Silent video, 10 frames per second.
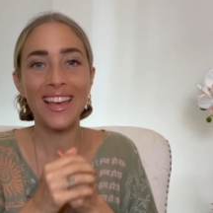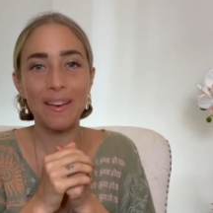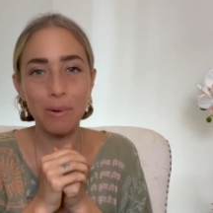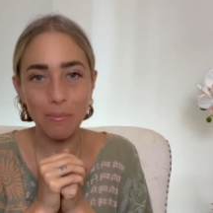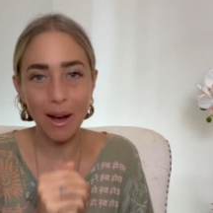
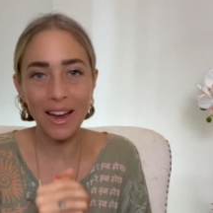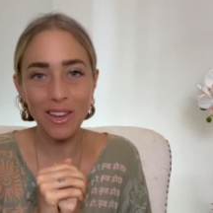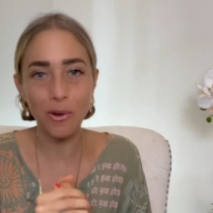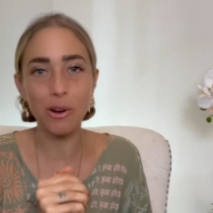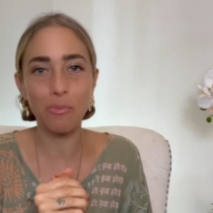But my
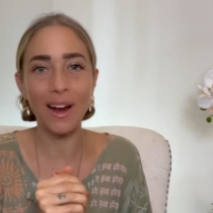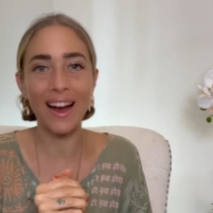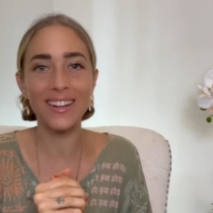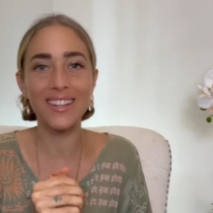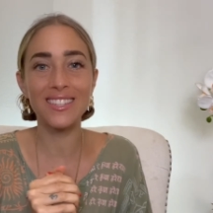yoga
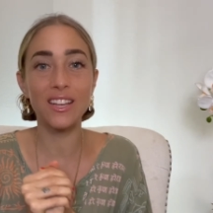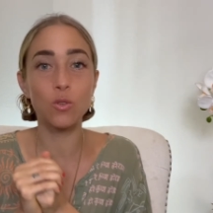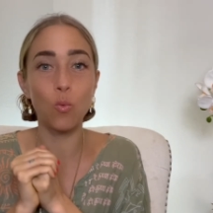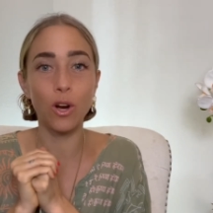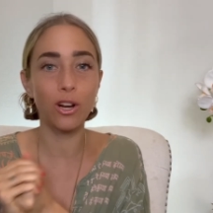practice is
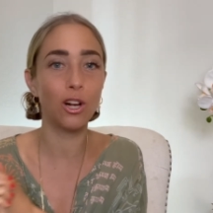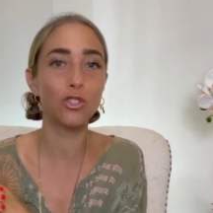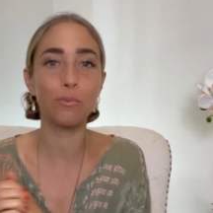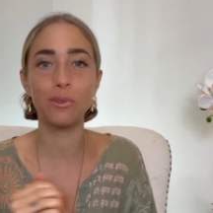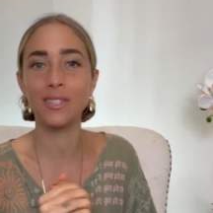one
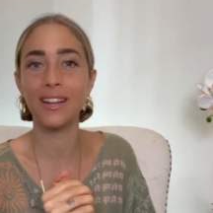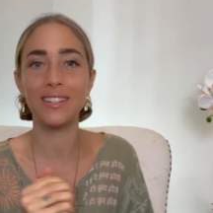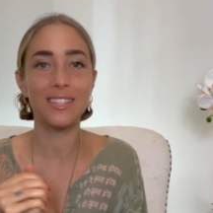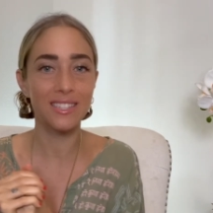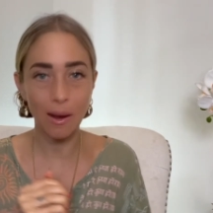hundred
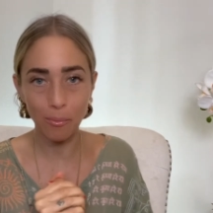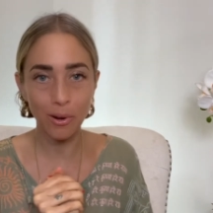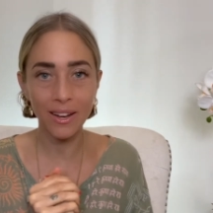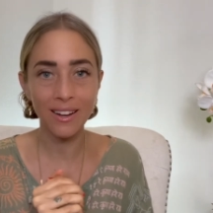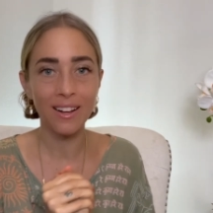percent
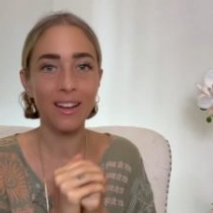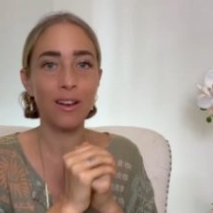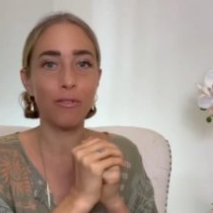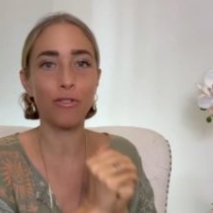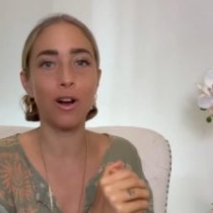separate
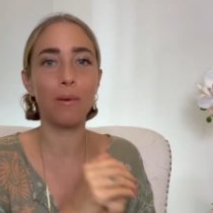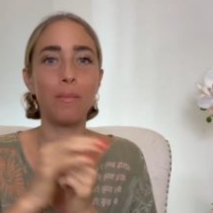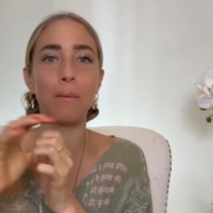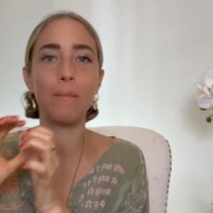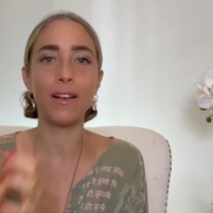
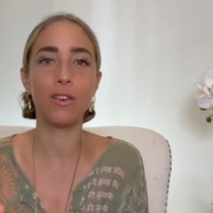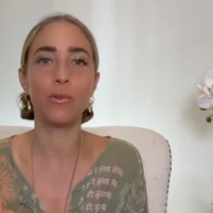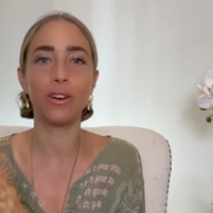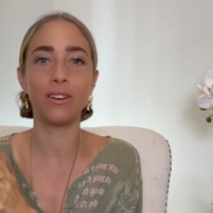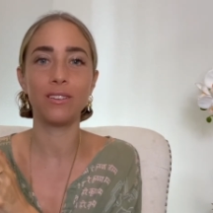from my
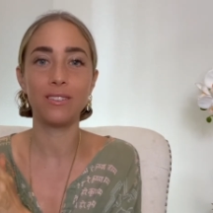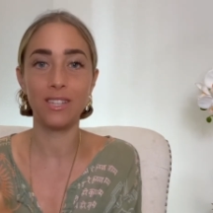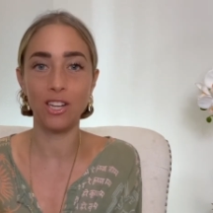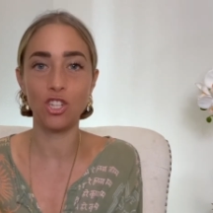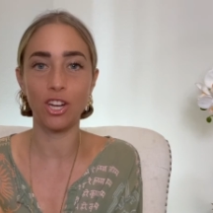yoga
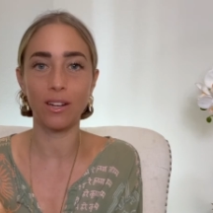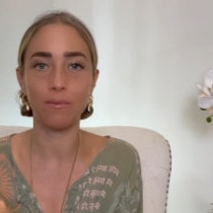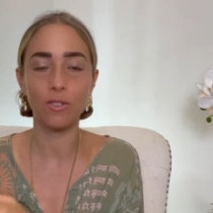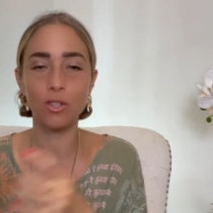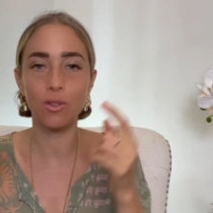teaching.
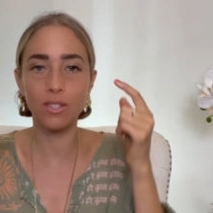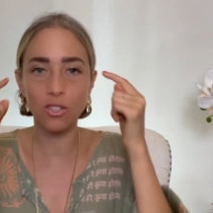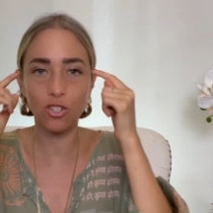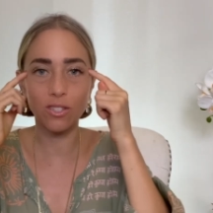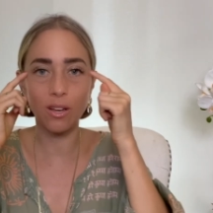So this is
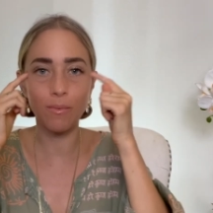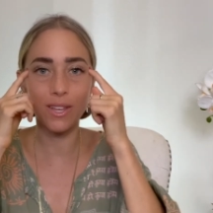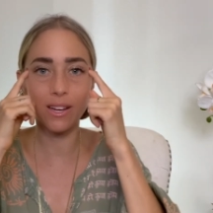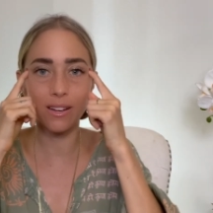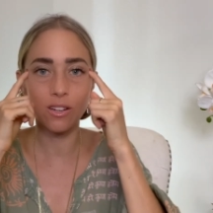just
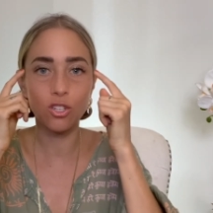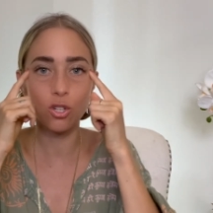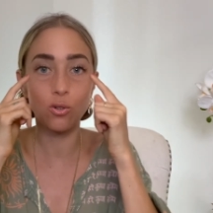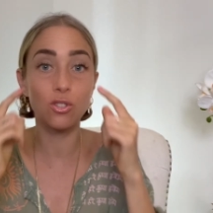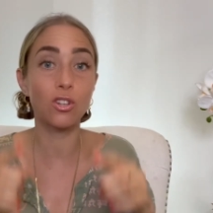something
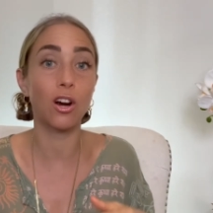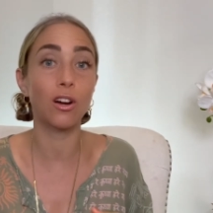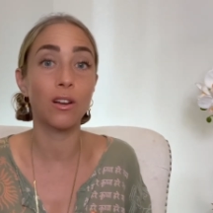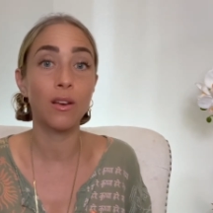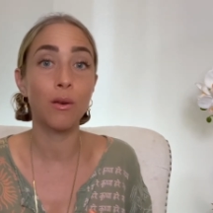to
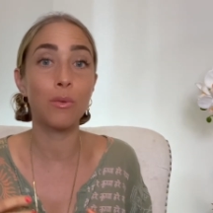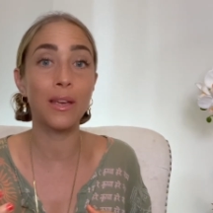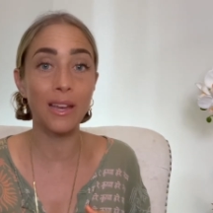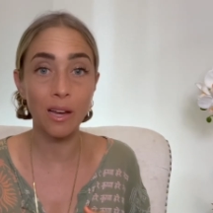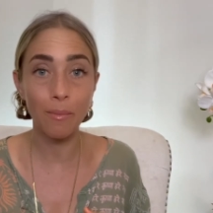start
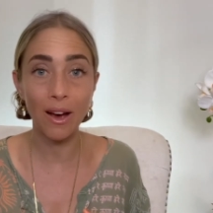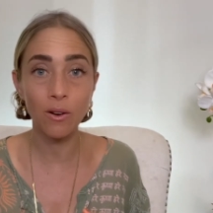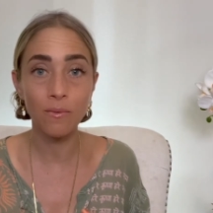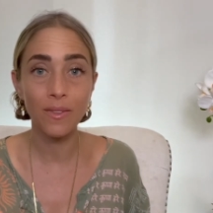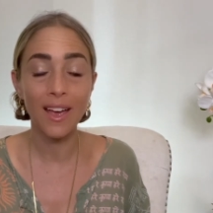thinking
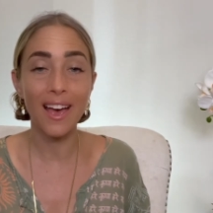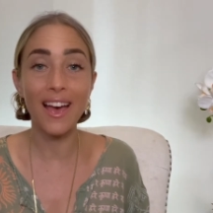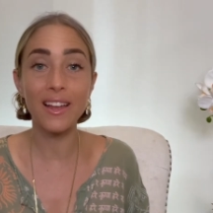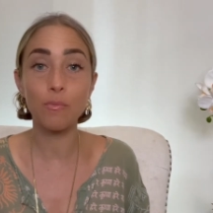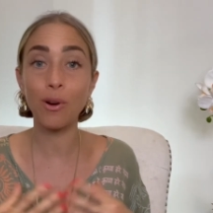about
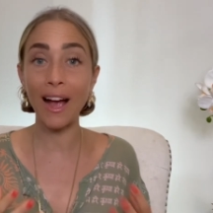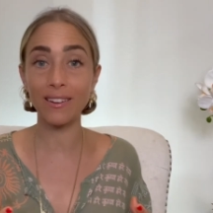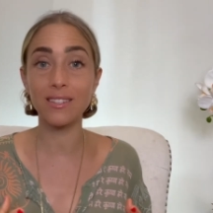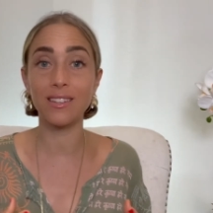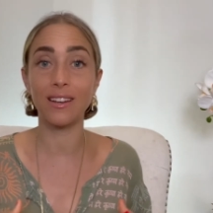and
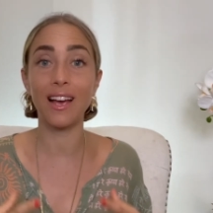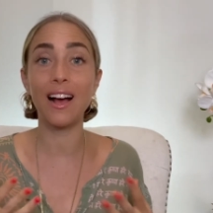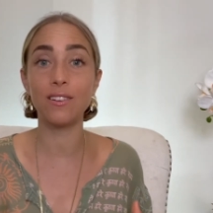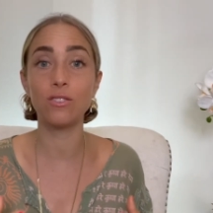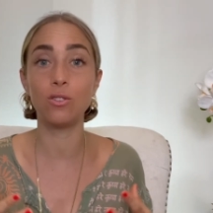practicing
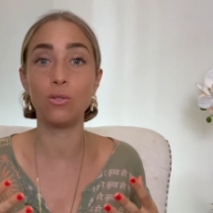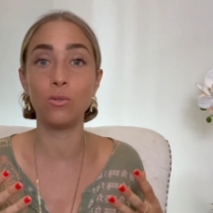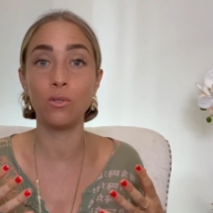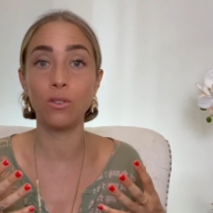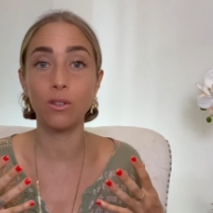as
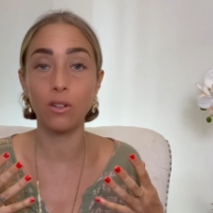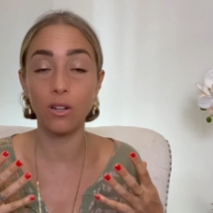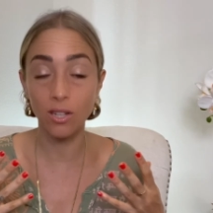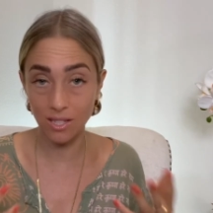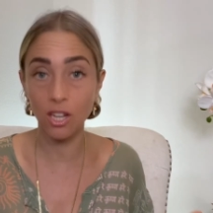you
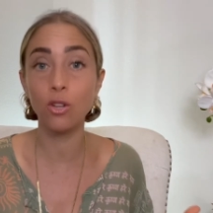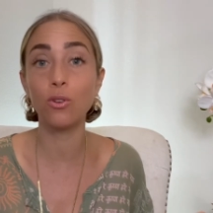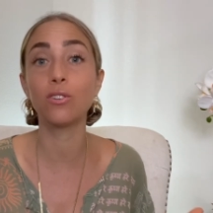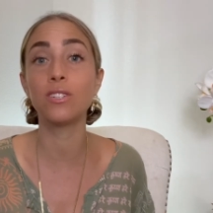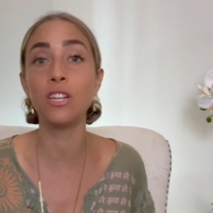continue
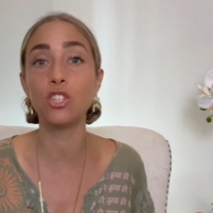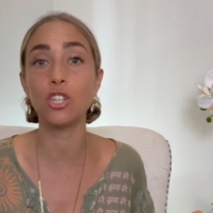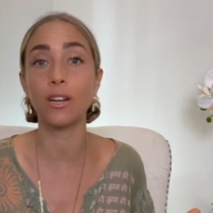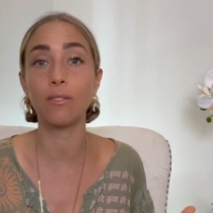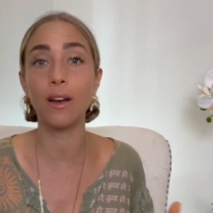your
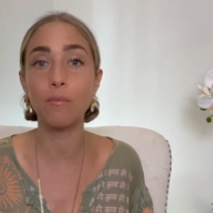teaching, right?